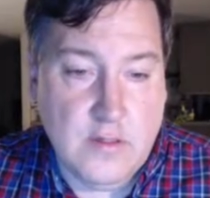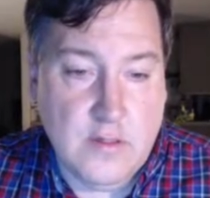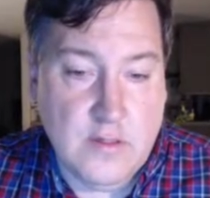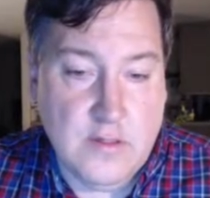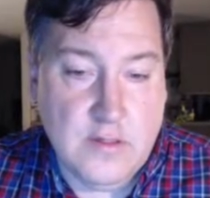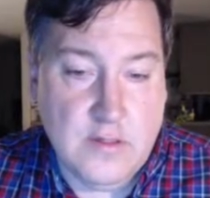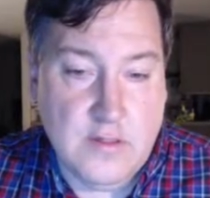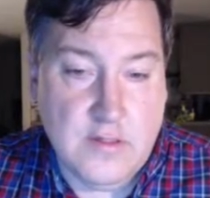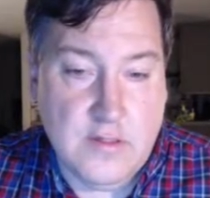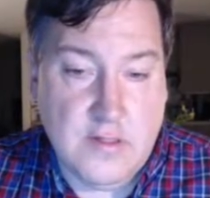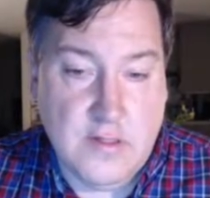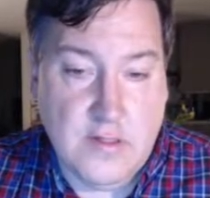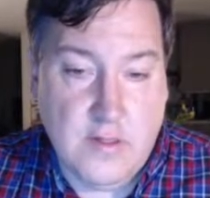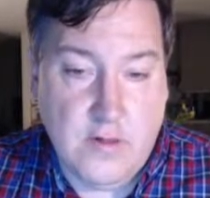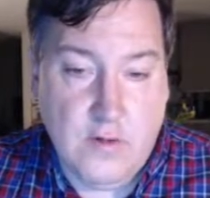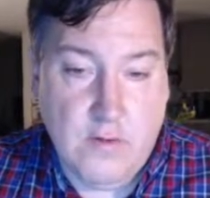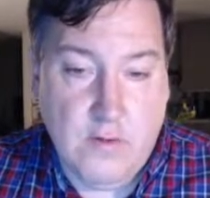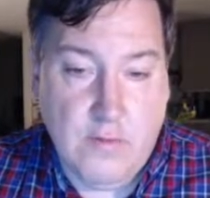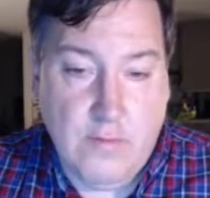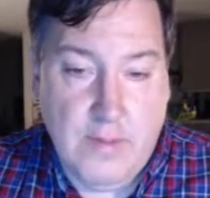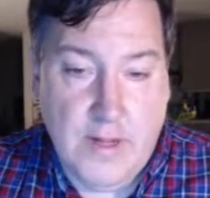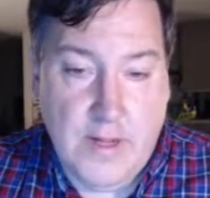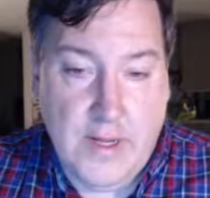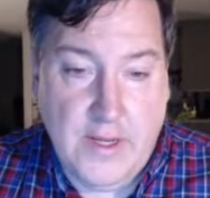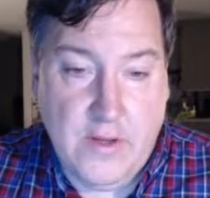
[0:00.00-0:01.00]
So
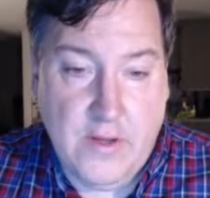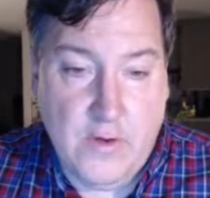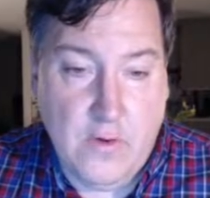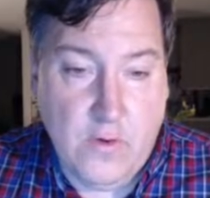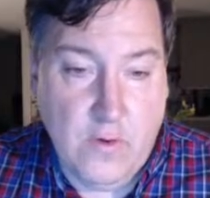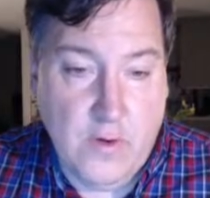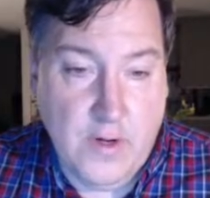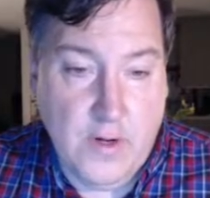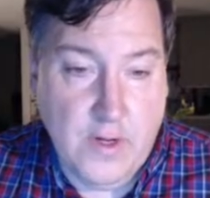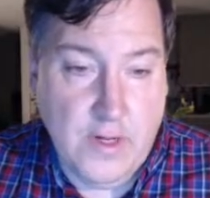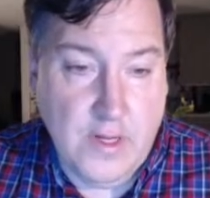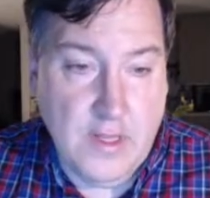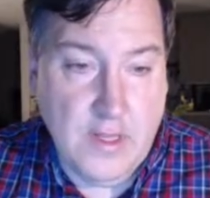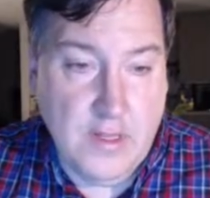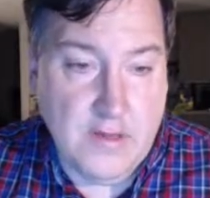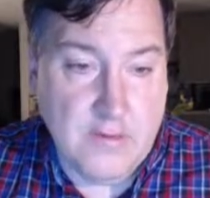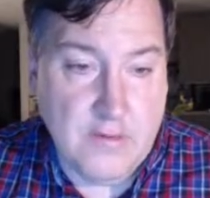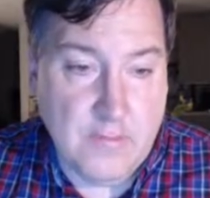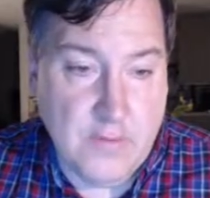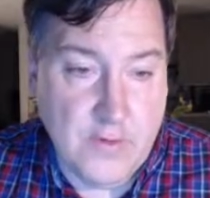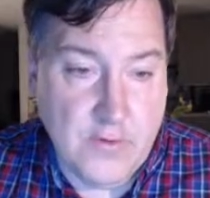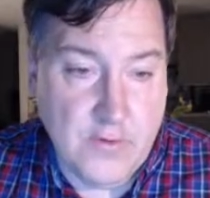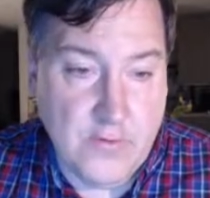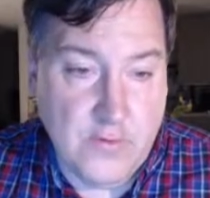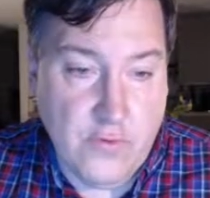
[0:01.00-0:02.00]
Bytecoin has
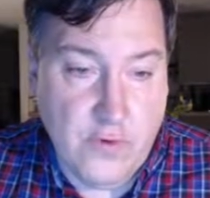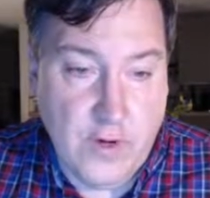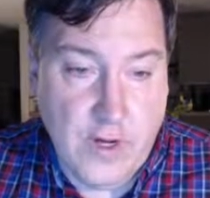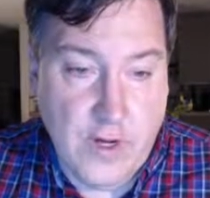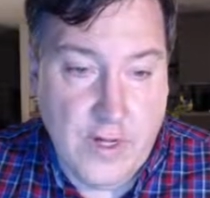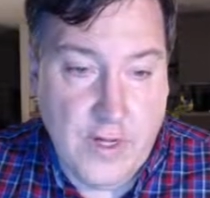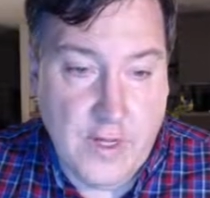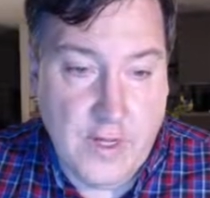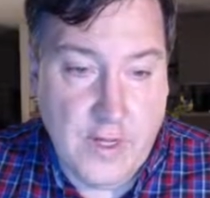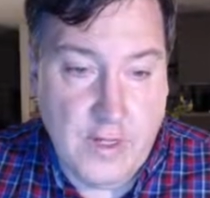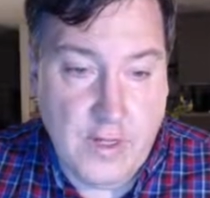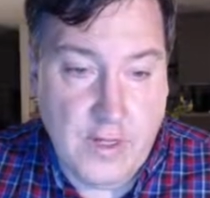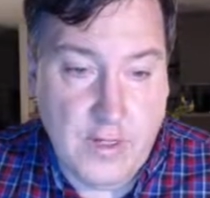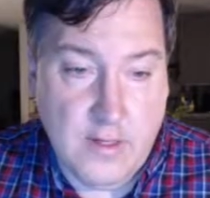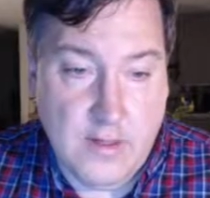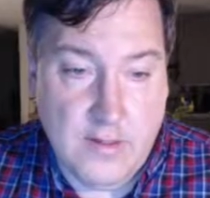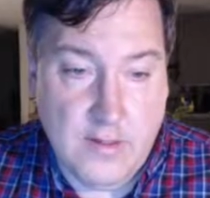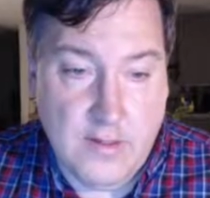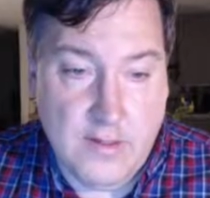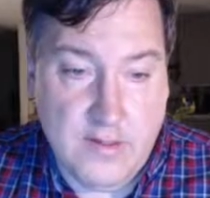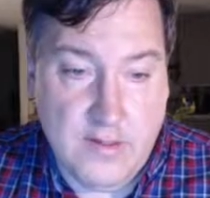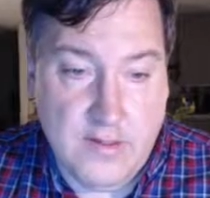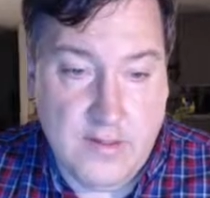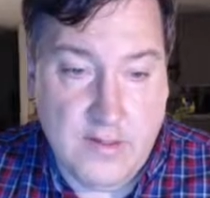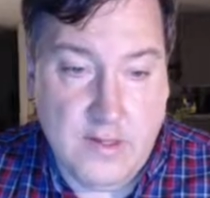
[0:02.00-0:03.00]
been trading
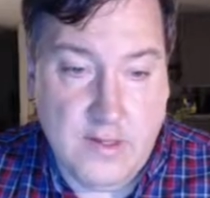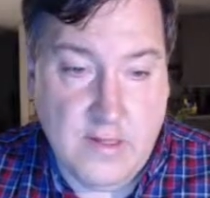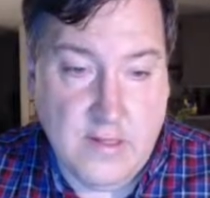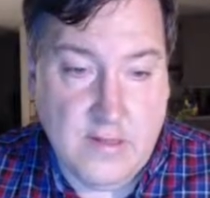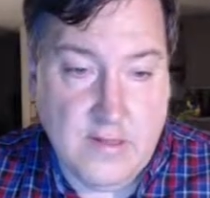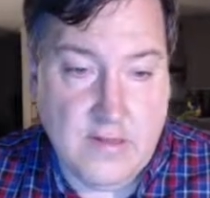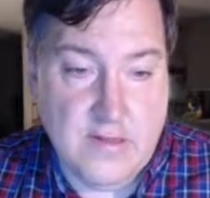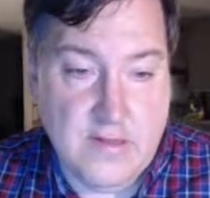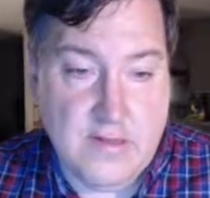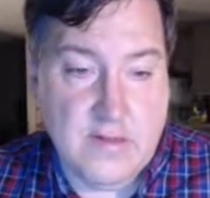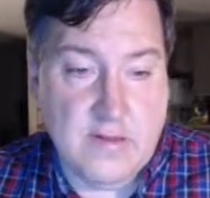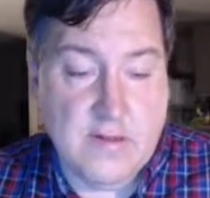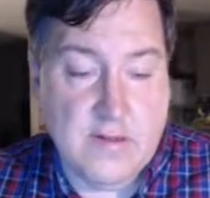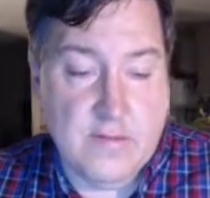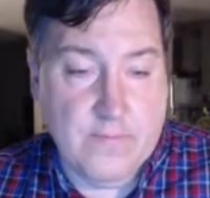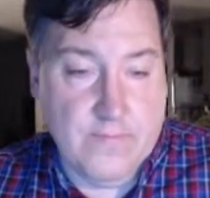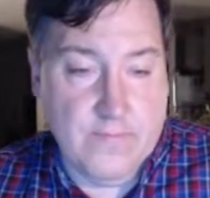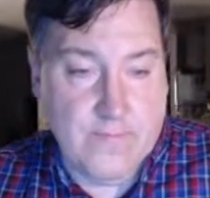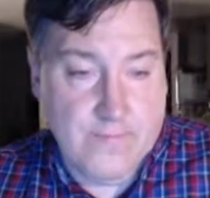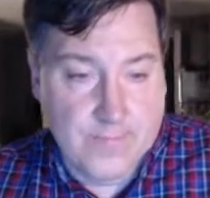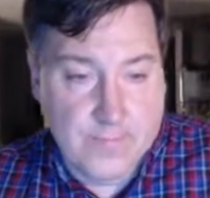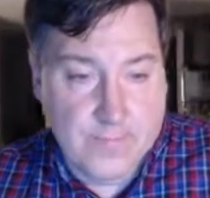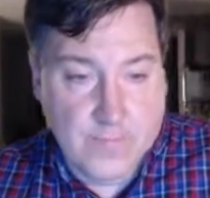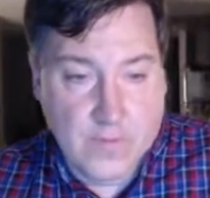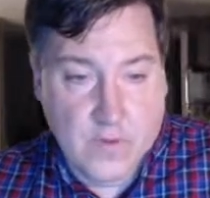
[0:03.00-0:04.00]
since
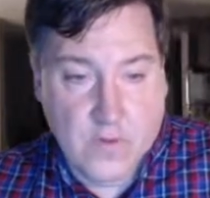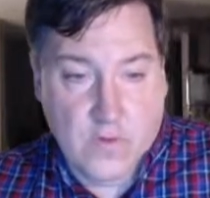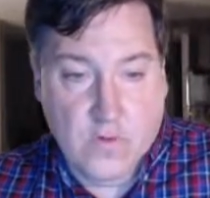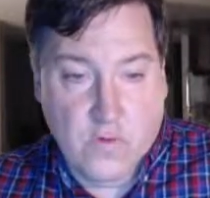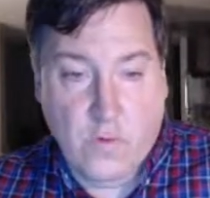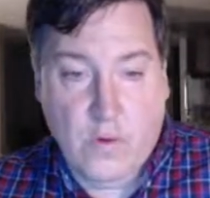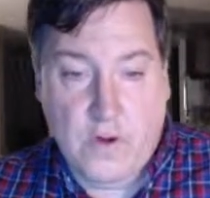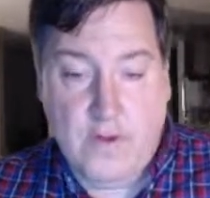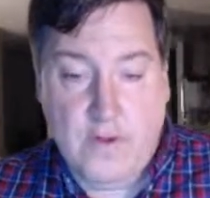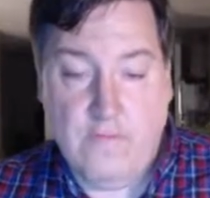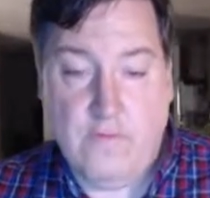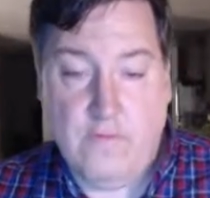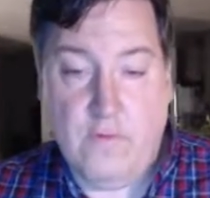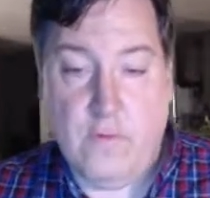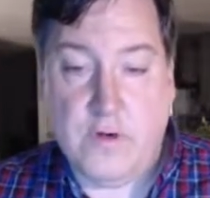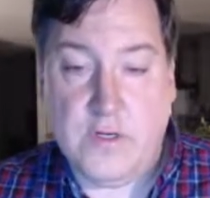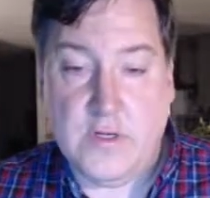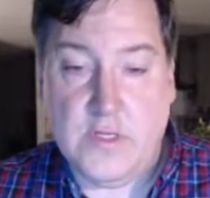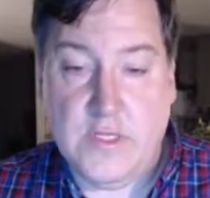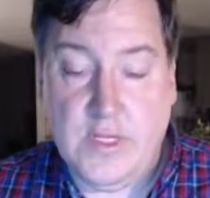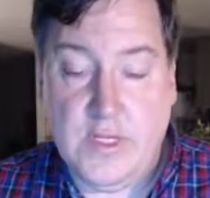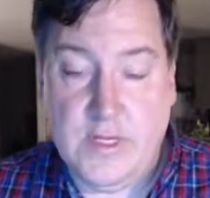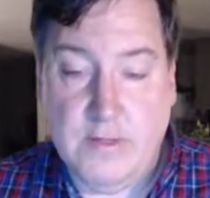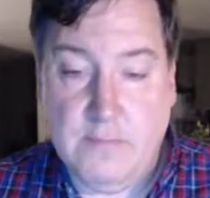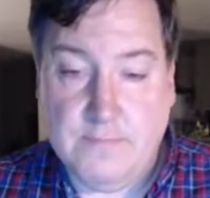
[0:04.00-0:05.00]

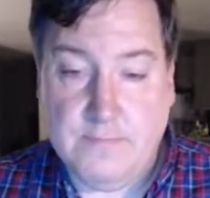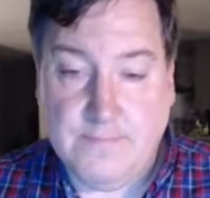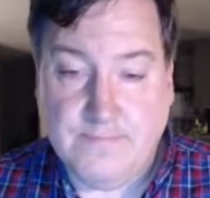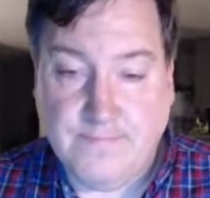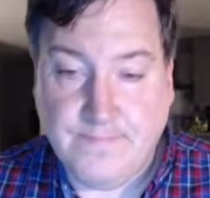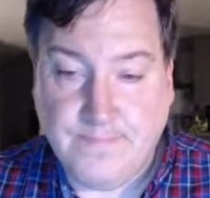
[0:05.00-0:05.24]
2014.